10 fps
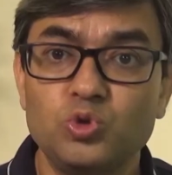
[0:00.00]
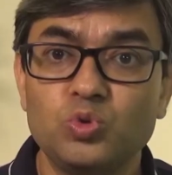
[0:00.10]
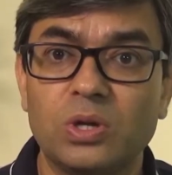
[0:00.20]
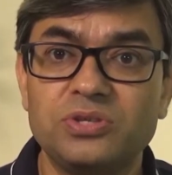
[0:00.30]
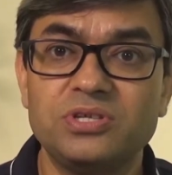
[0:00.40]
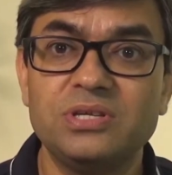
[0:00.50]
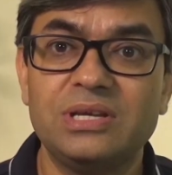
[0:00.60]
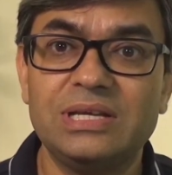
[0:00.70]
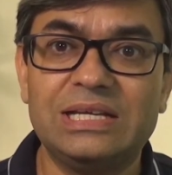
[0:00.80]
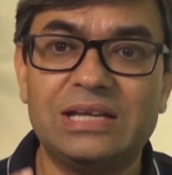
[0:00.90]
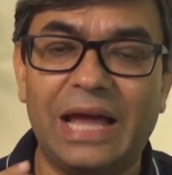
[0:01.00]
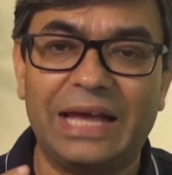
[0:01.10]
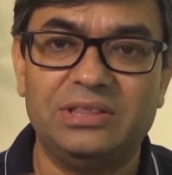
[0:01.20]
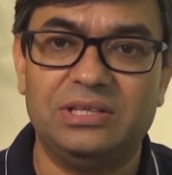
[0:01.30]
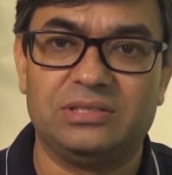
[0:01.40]
You consider it
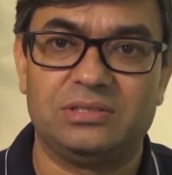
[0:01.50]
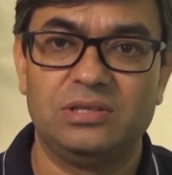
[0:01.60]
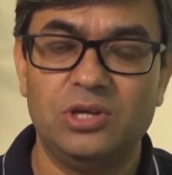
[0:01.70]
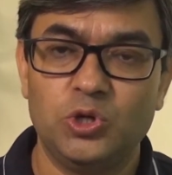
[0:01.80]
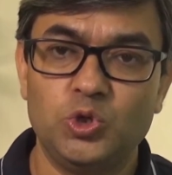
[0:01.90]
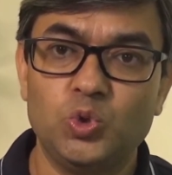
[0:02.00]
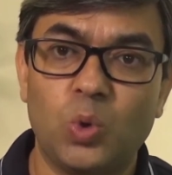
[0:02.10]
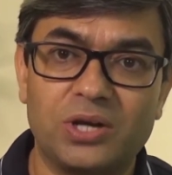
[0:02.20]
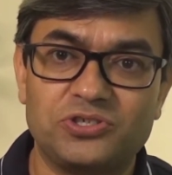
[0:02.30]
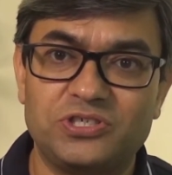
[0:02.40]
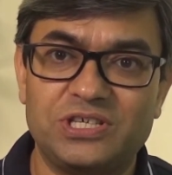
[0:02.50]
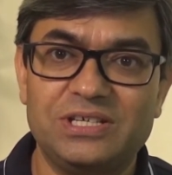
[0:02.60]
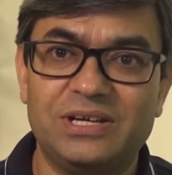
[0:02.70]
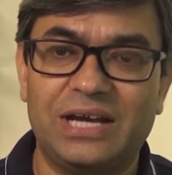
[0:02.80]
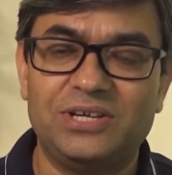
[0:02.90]
like this. You are
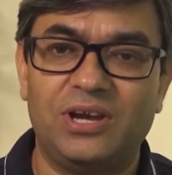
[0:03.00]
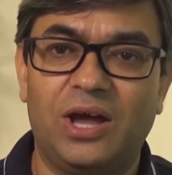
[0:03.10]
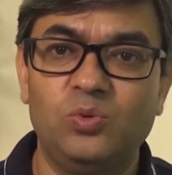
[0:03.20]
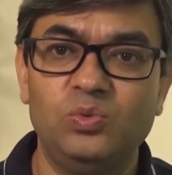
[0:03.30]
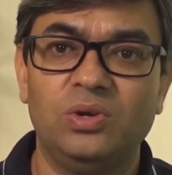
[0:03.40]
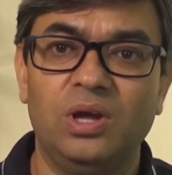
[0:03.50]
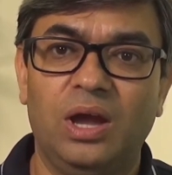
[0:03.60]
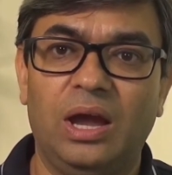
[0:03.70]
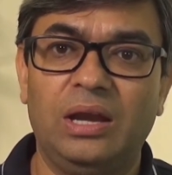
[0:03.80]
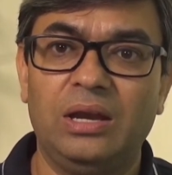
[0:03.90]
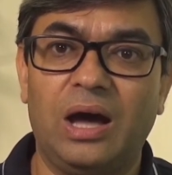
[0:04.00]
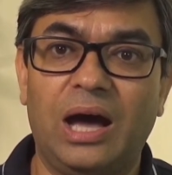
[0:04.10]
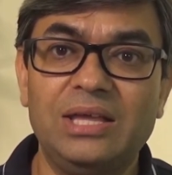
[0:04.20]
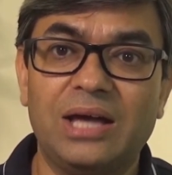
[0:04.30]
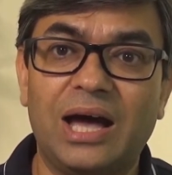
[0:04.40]
sitting right now and
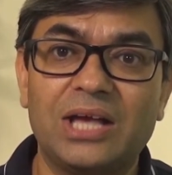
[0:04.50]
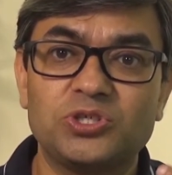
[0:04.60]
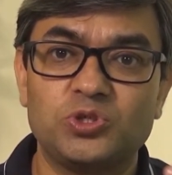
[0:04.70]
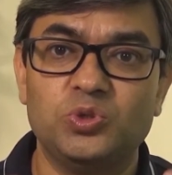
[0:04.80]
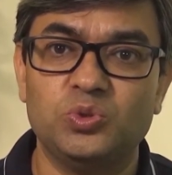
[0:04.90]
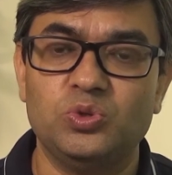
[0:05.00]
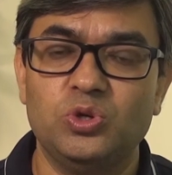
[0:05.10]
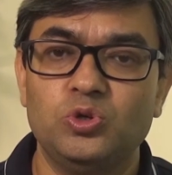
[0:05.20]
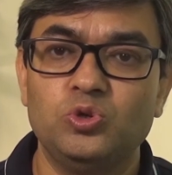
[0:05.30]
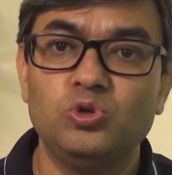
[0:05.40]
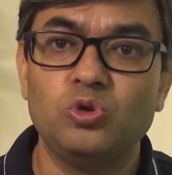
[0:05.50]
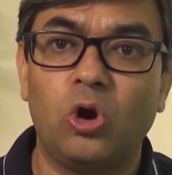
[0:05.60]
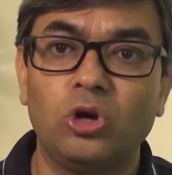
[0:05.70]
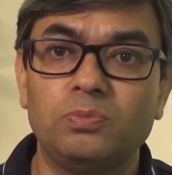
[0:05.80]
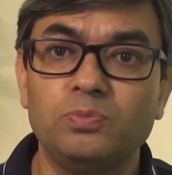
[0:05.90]
I ask you, do
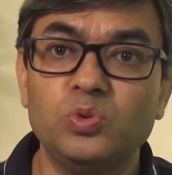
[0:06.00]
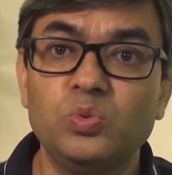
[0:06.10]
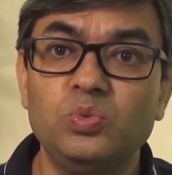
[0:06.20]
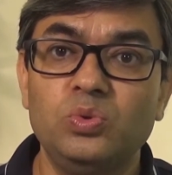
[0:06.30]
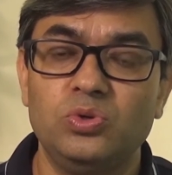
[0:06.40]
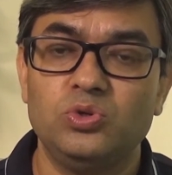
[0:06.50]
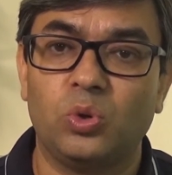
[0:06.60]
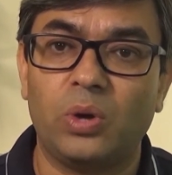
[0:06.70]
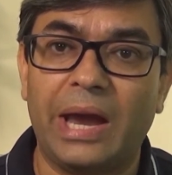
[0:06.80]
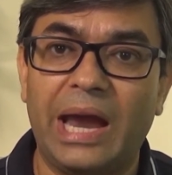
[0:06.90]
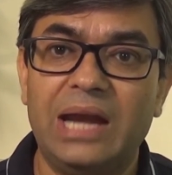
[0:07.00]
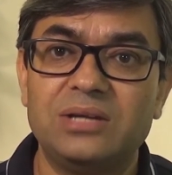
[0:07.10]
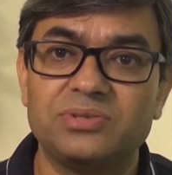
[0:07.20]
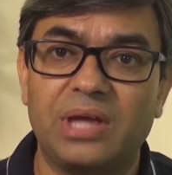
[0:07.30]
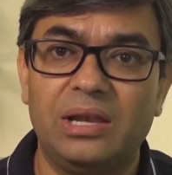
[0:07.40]
not move your
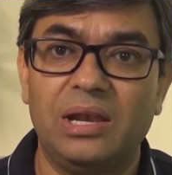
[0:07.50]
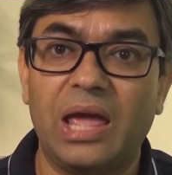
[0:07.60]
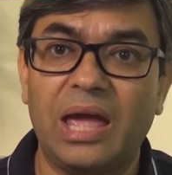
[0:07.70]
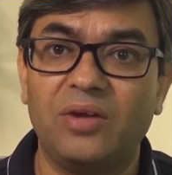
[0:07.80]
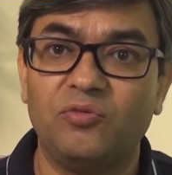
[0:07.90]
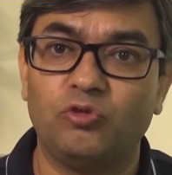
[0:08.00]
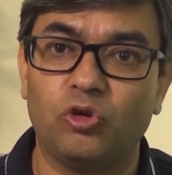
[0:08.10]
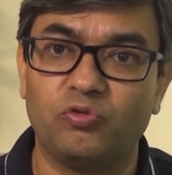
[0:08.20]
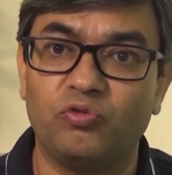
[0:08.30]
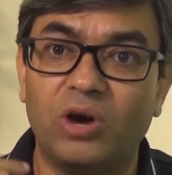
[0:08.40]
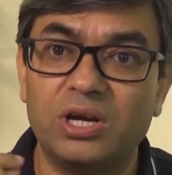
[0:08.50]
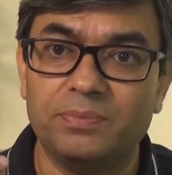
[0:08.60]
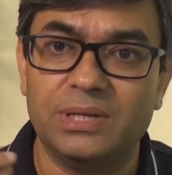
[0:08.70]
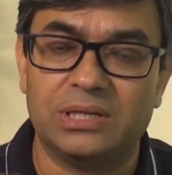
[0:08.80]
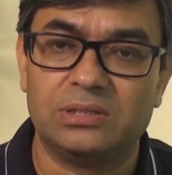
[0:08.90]
hands and leg for 1
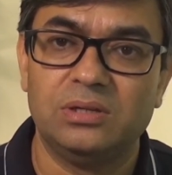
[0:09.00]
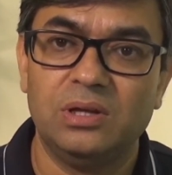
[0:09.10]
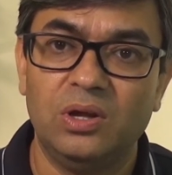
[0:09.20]
minute.